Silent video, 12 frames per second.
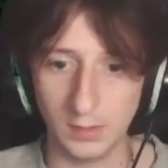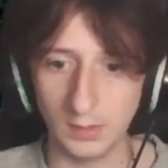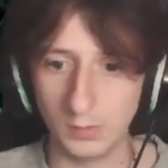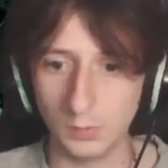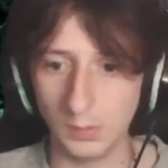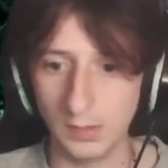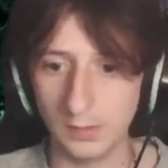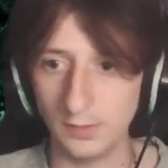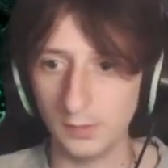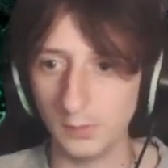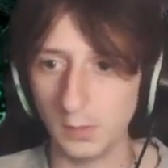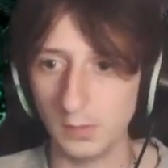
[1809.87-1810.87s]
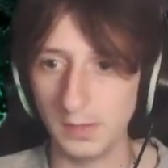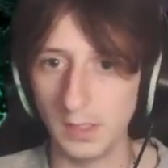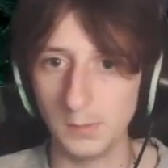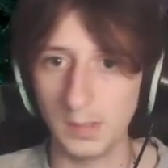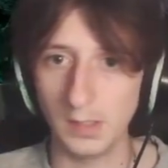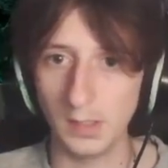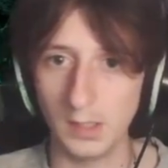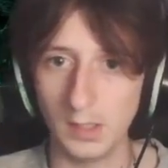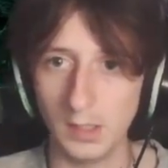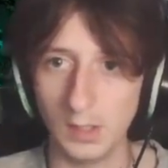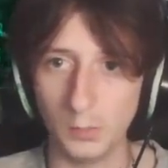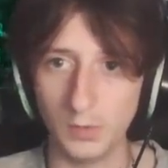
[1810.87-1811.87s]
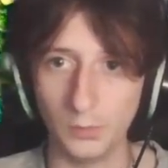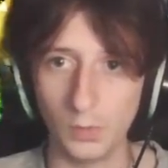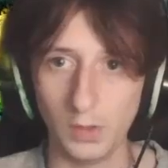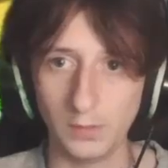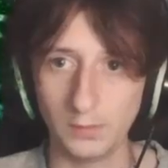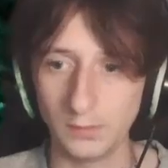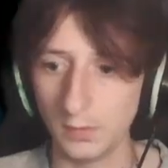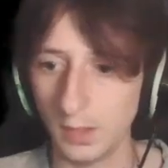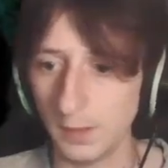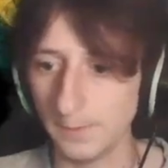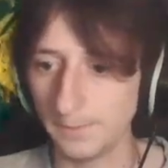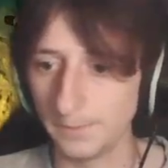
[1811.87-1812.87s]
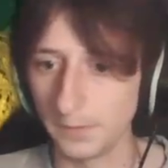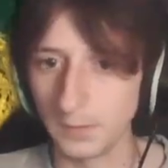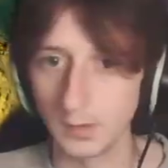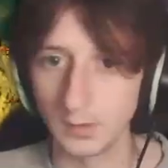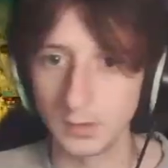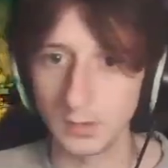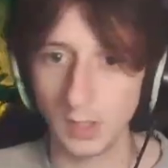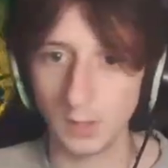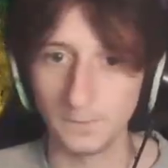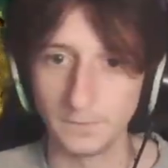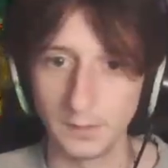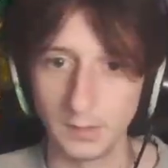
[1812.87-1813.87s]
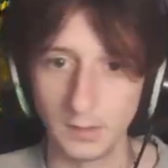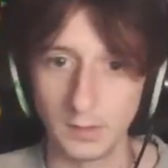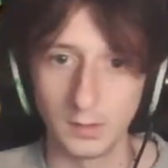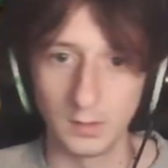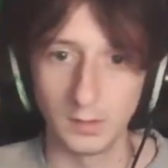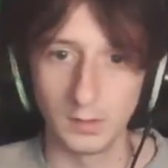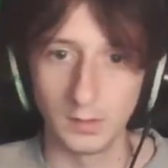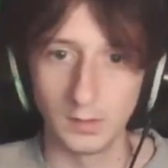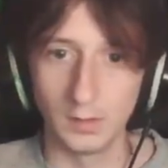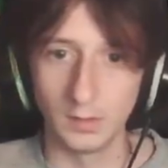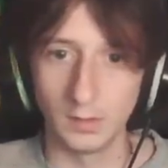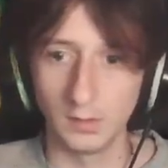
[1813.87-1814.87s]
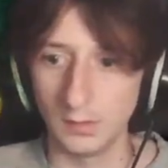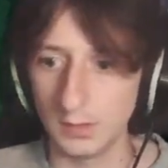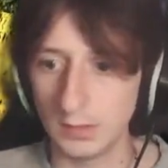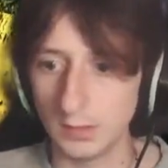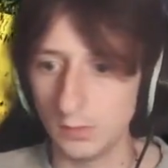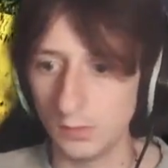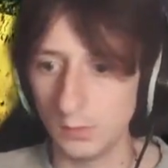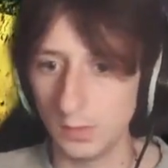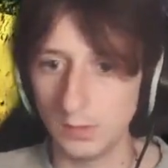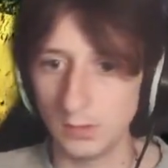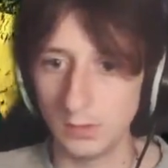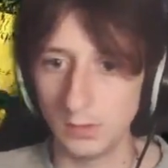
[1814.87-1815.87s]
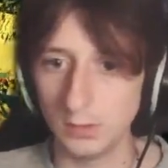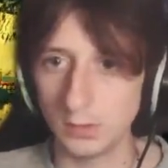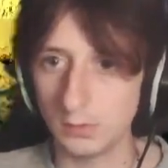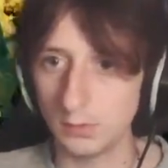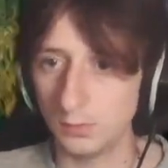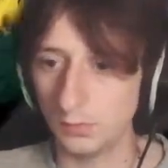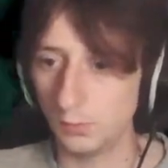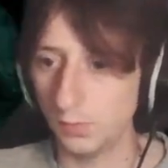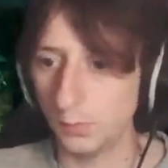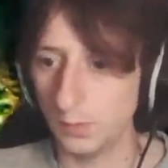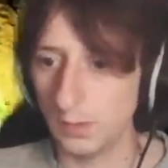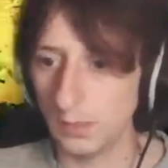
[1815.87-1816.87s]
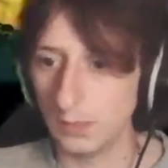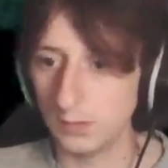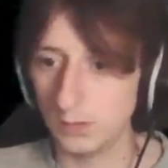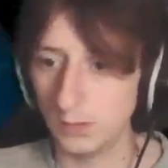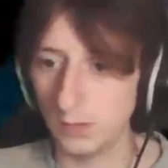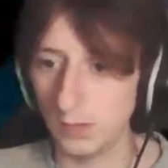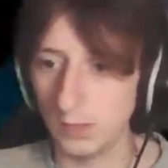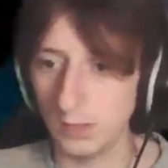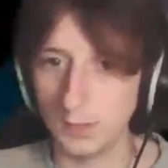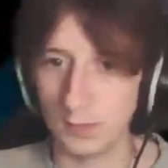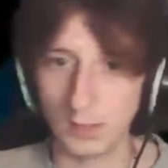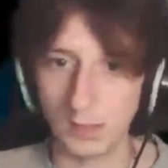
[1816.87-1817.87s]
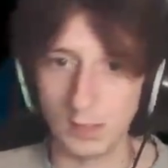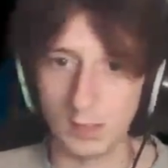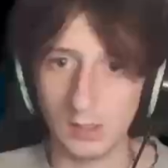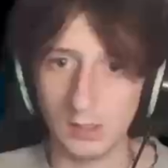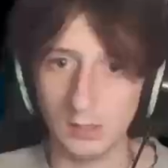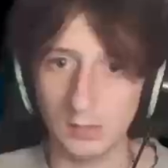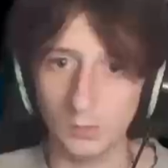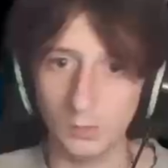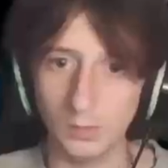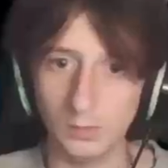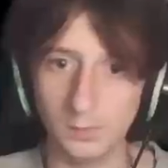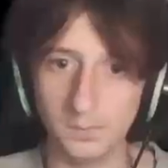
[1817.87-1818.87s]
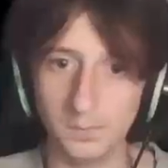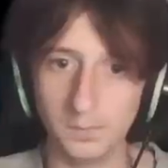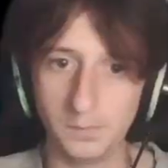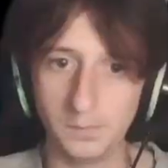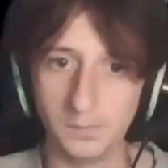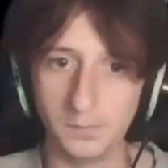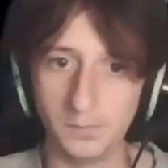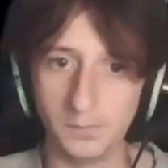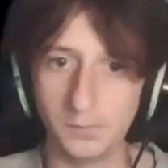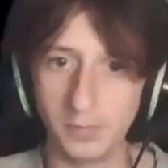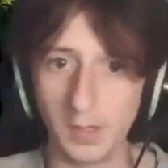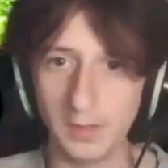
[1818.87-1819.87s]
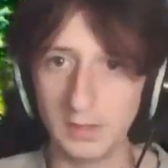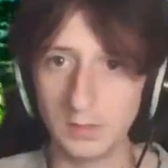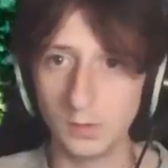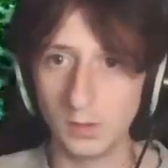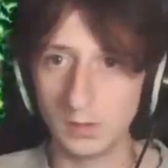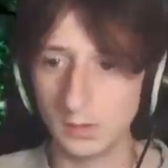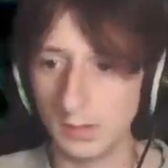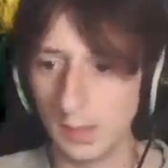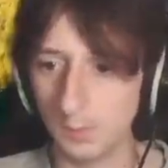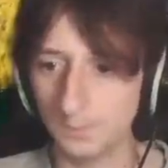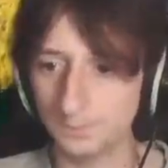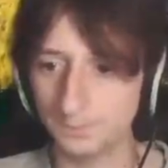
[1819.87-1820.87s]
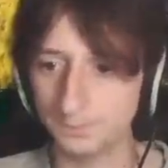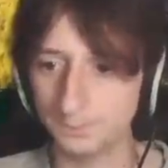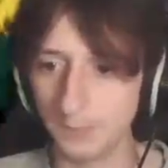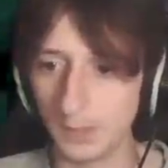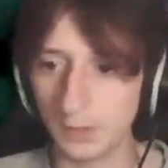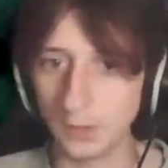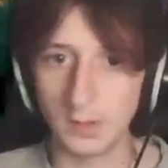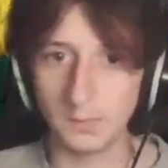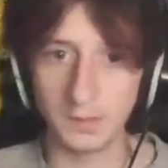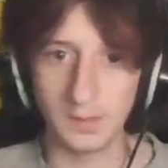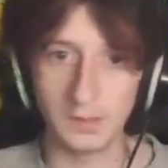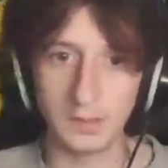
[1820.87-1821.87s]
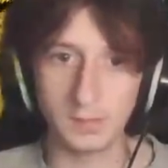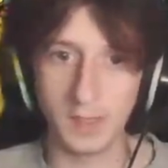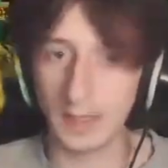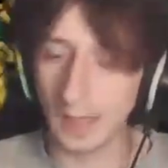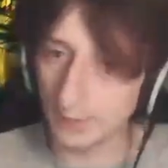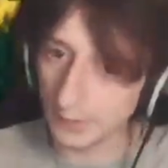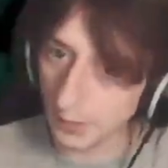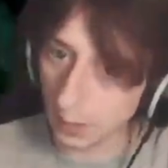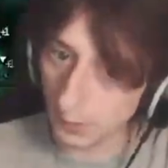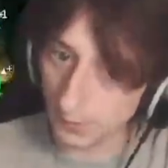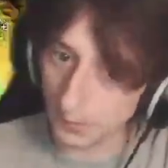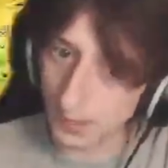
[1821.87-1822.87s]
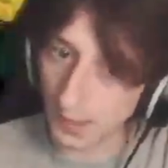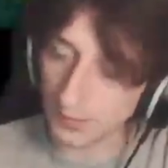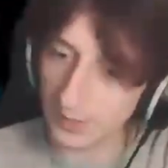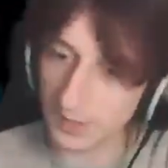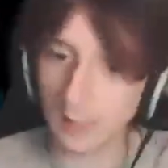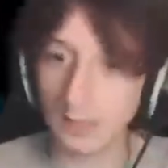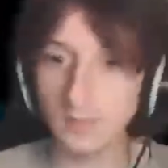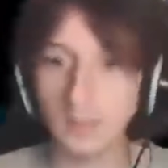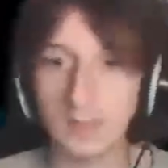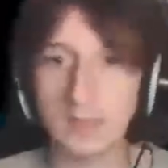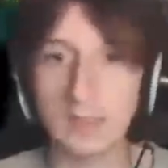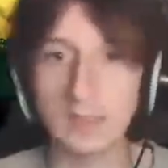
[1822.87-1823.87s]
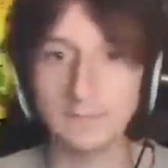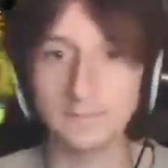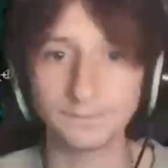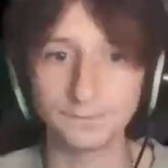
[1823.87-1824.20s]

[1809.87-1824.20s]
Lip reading: is we have overwhelmed the enemy, and we have won. Okay? So, this is all well and good. What we need to do is I will buy these workers now. No, sorry, these melee ants now. Have a stack of 19.